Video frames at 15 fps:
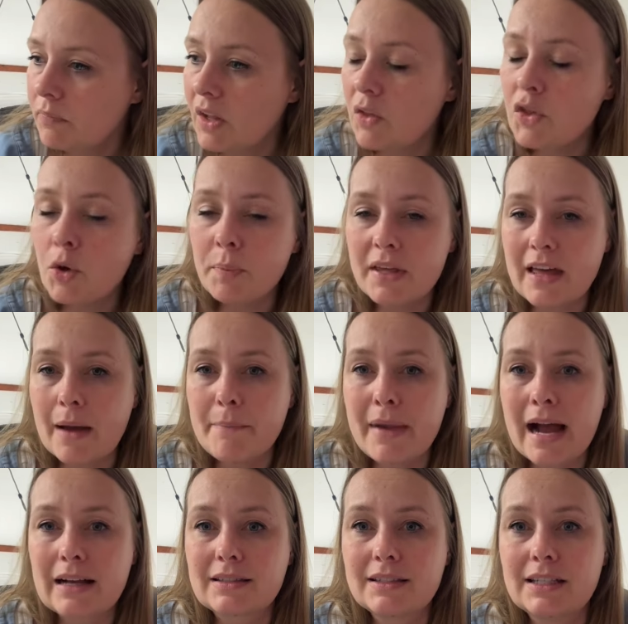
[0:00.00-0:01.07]
there'll be that
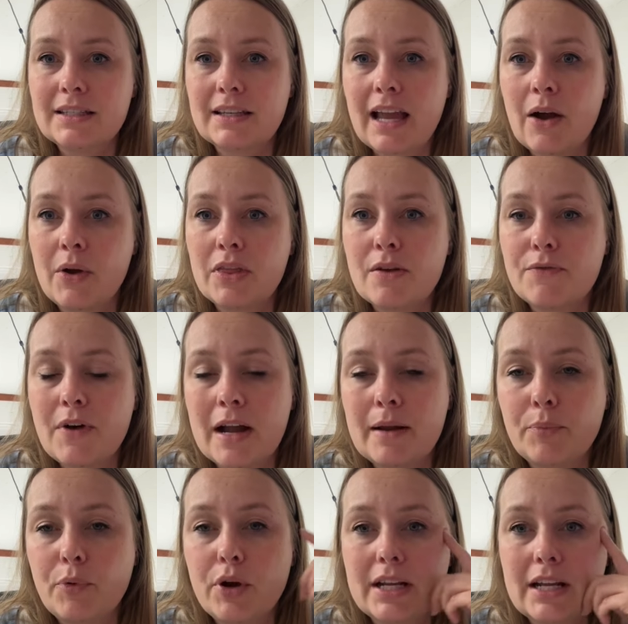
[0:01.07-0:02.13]
max discount in the fine
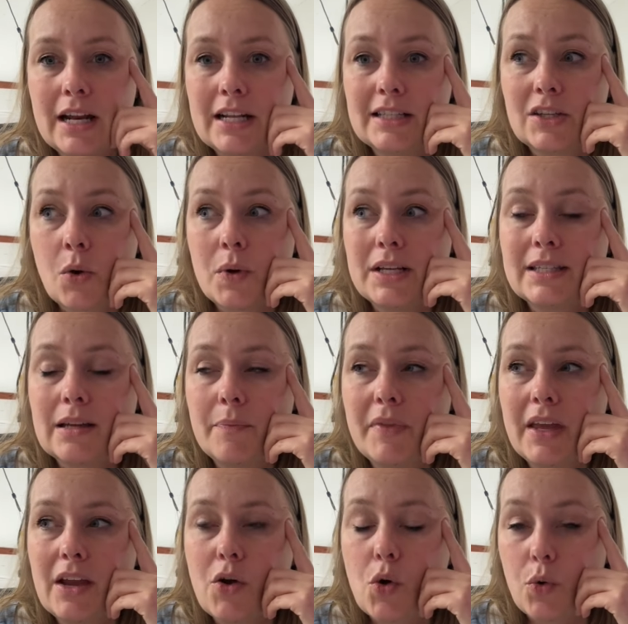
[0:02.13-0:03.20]
print and it's always
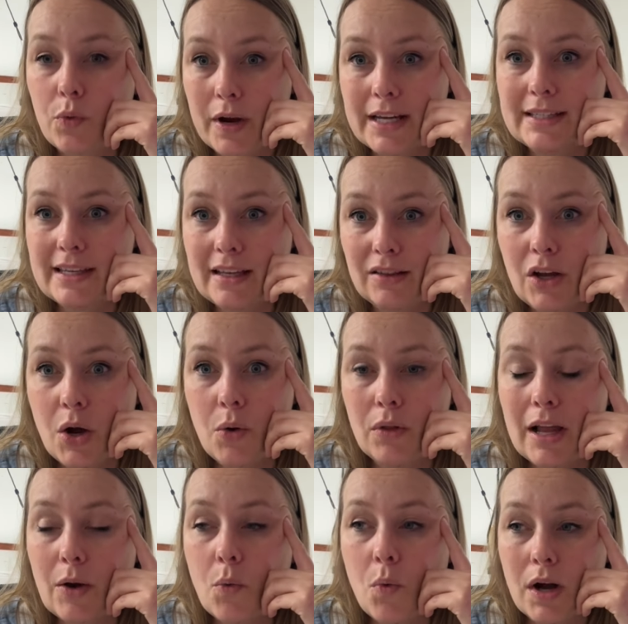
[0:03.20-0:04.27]
something crazy low.
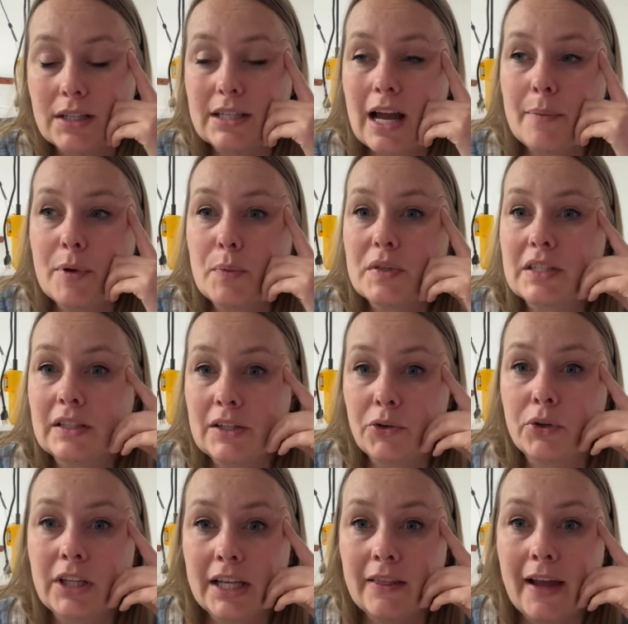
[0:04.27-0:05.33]
Like one time it was
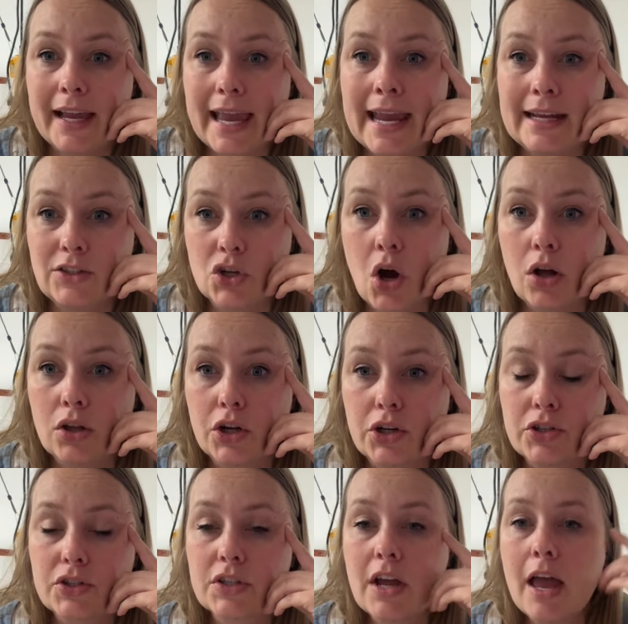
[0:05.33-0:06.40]
literally like
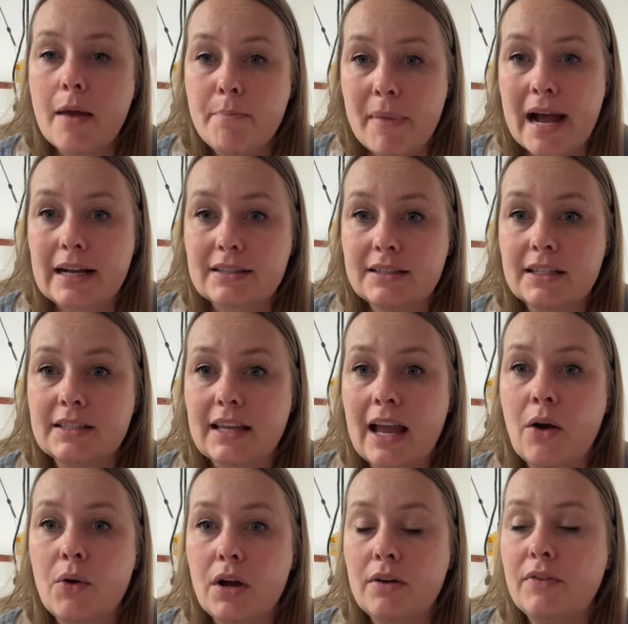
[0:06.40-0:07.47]
$8, max
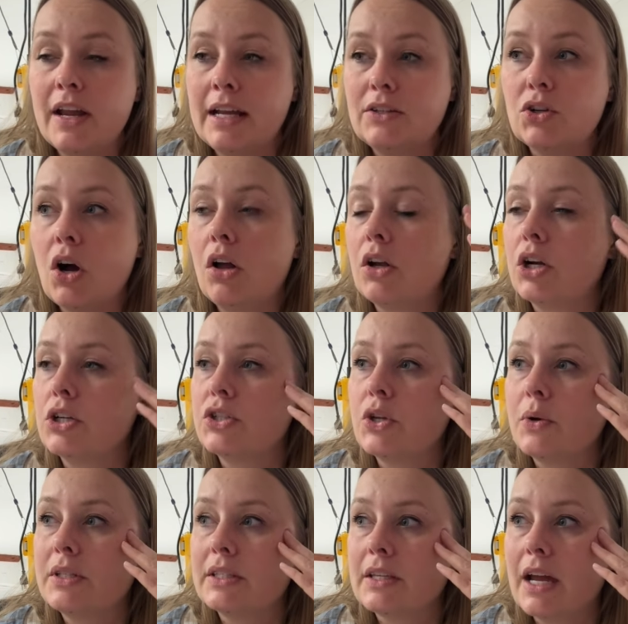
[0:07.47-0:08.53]
discount of $8. So
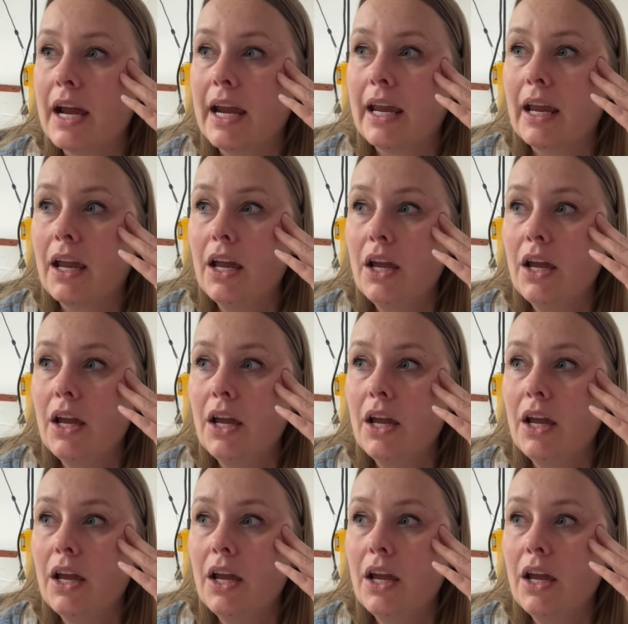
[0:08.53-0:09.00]
it's like,